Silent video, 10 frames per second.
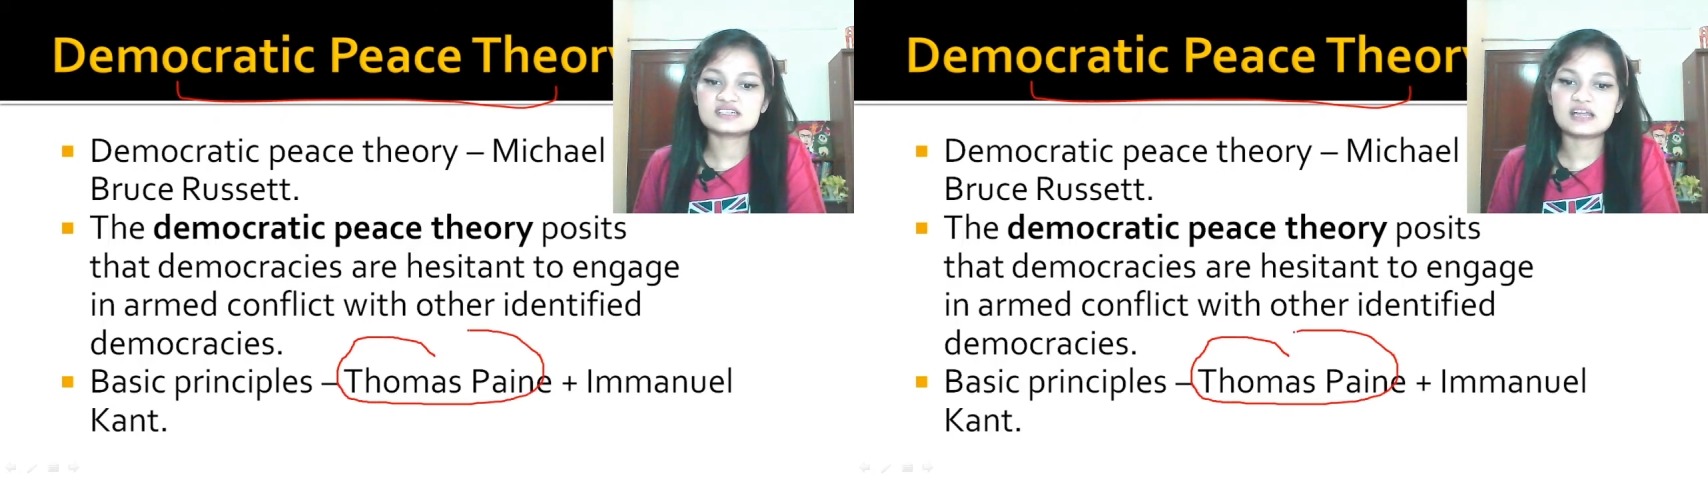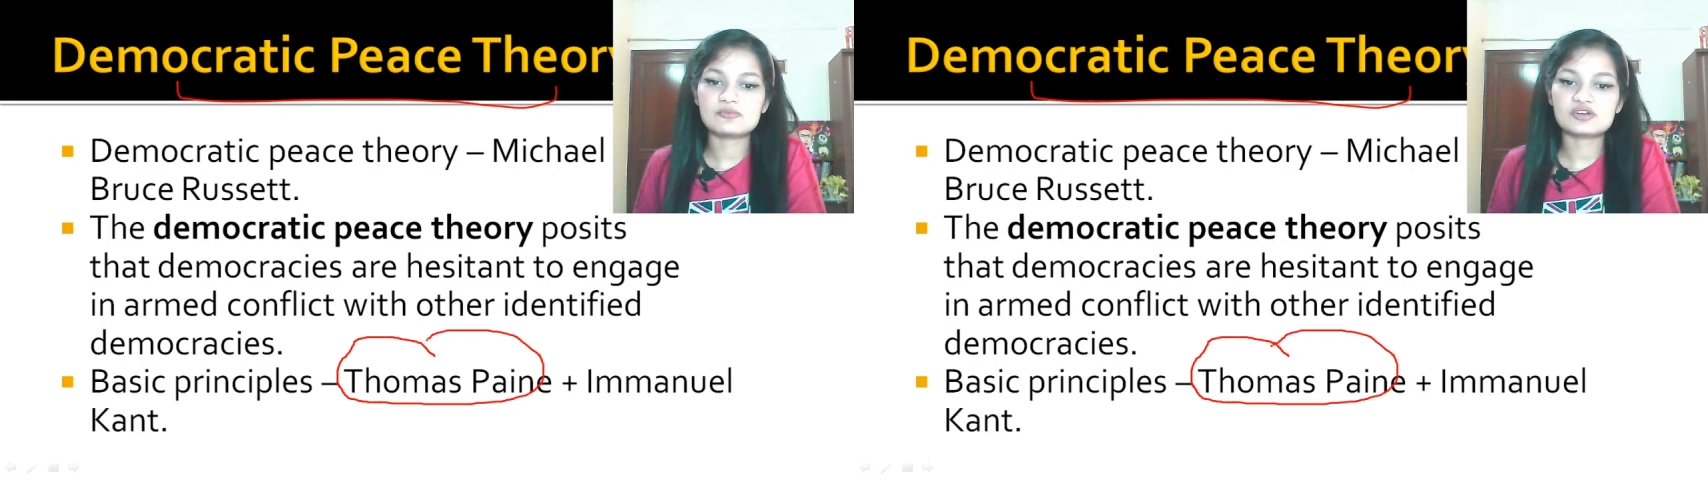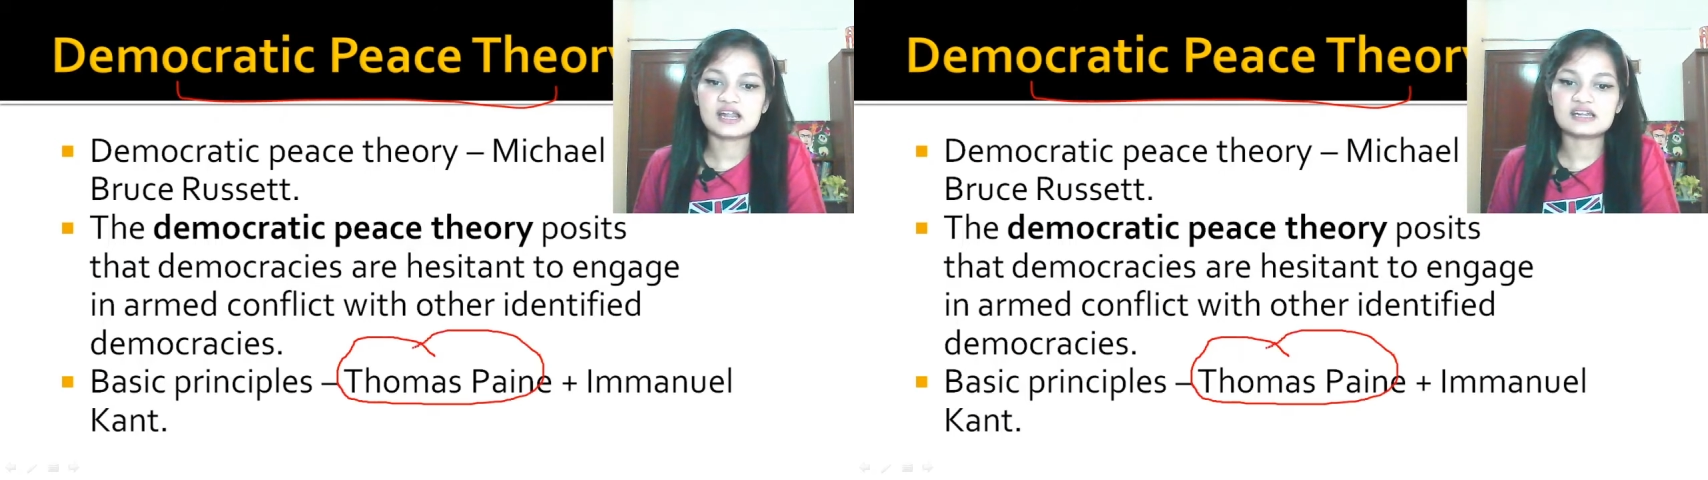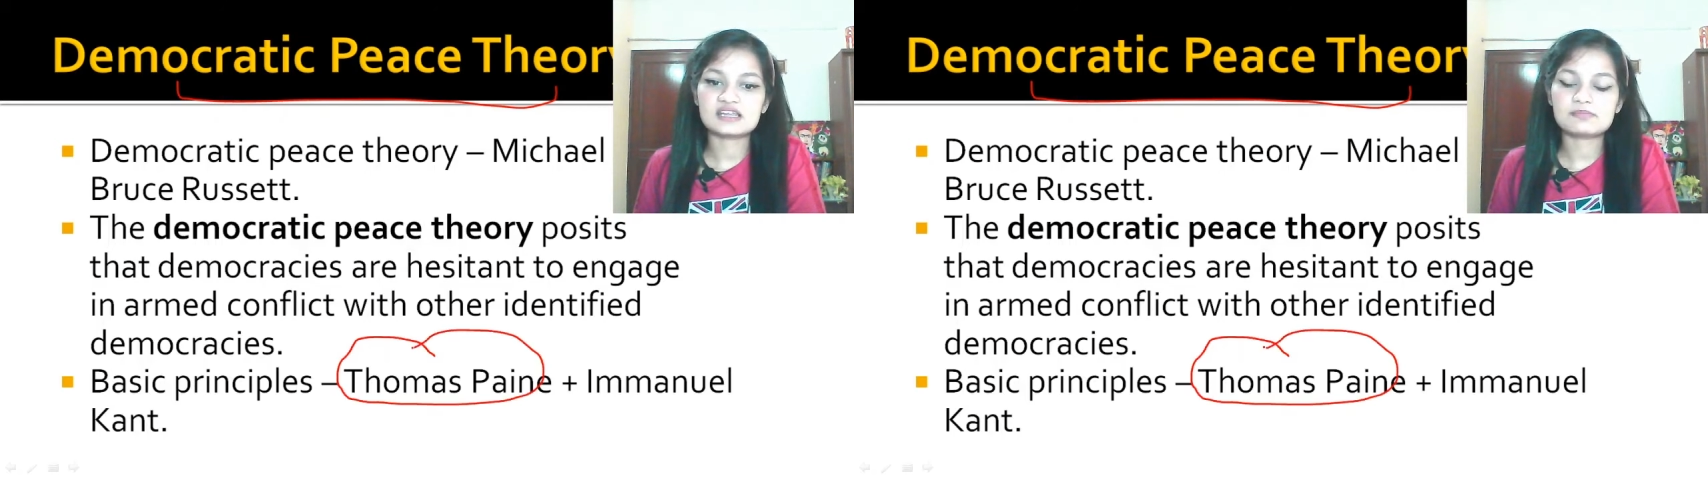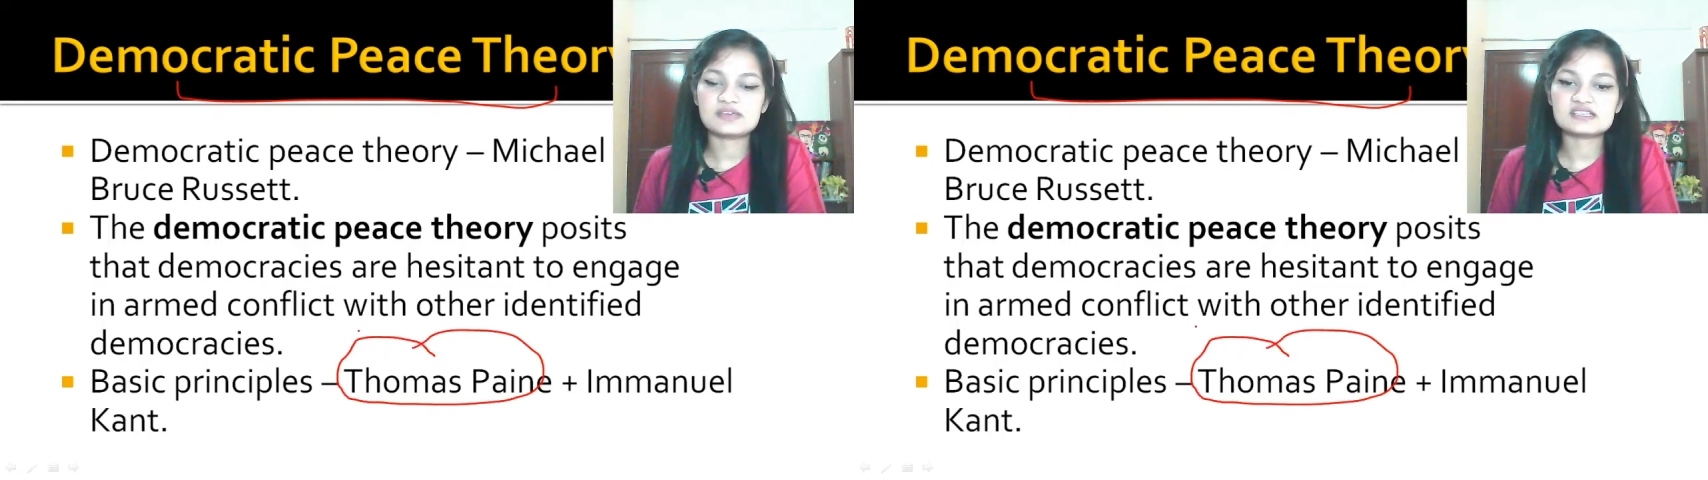
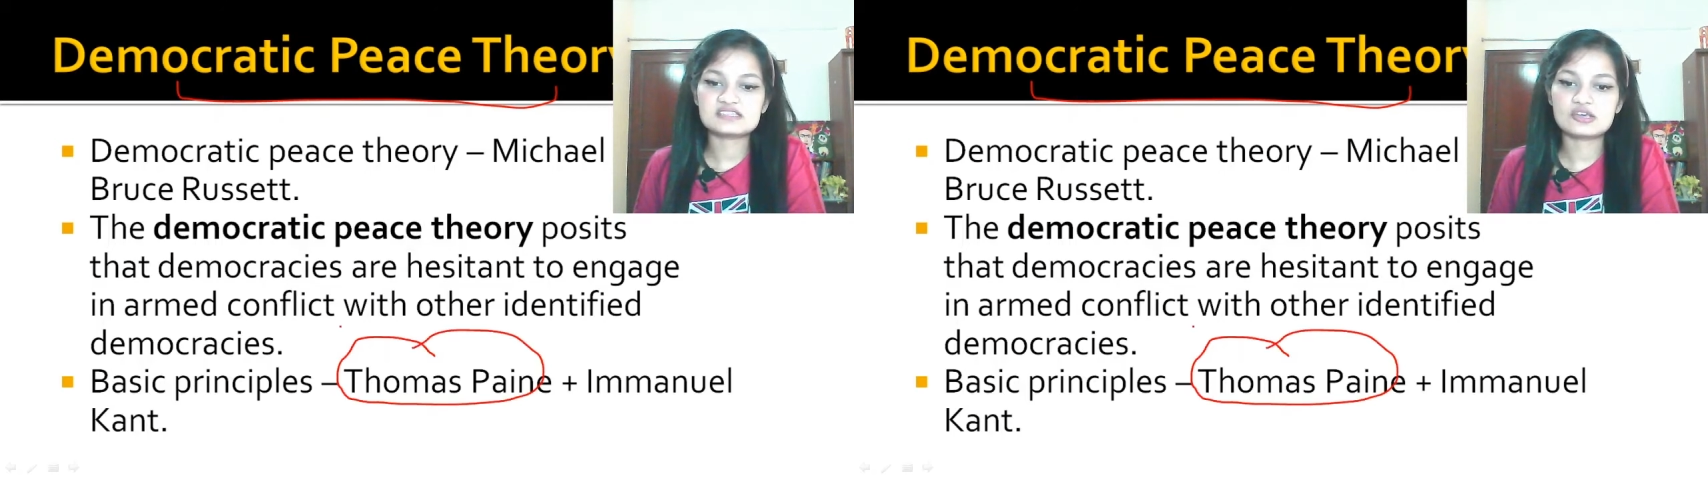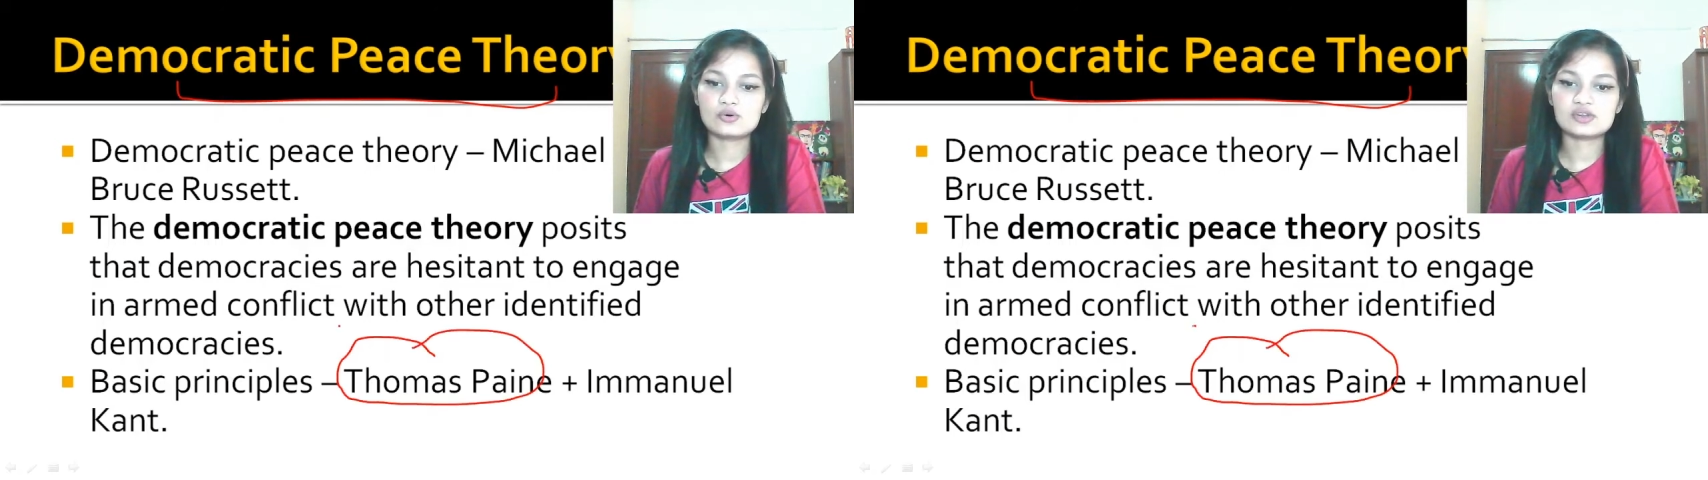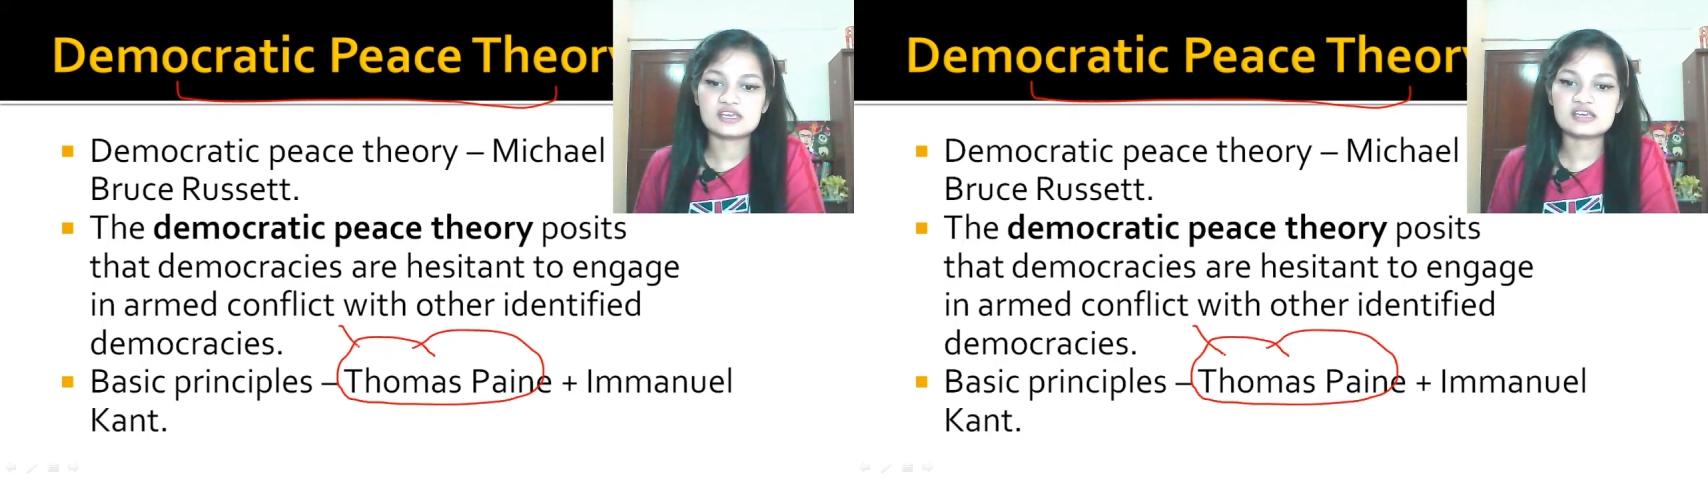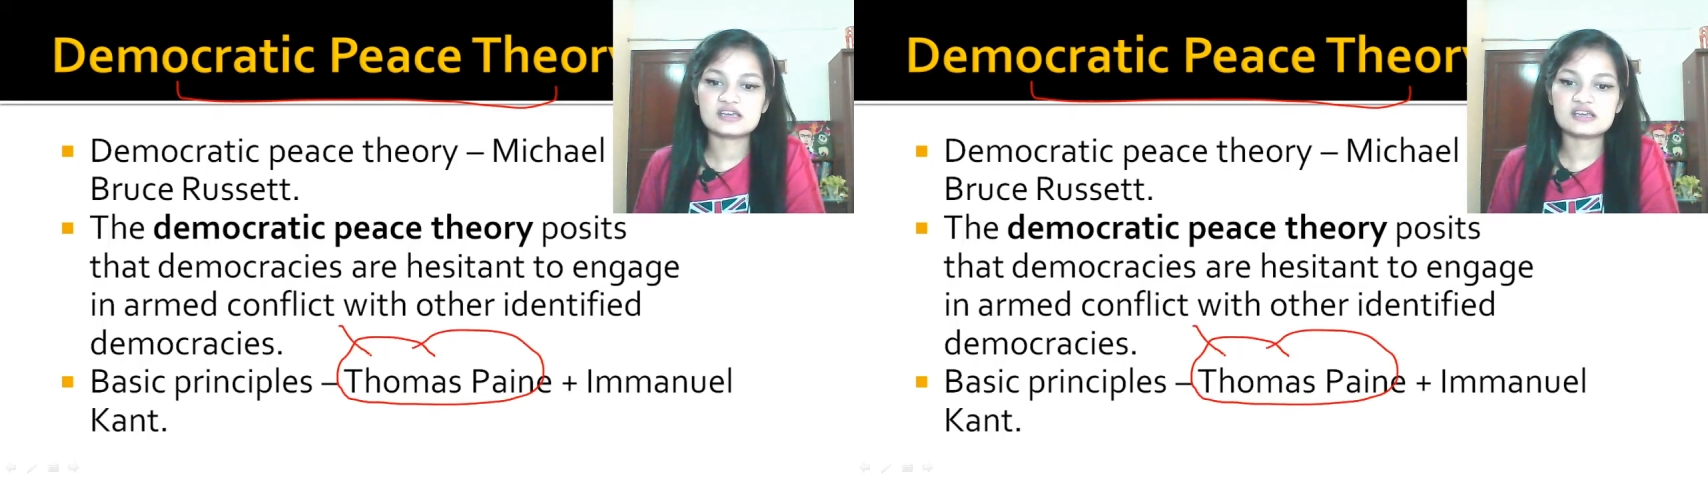democratic peace theory.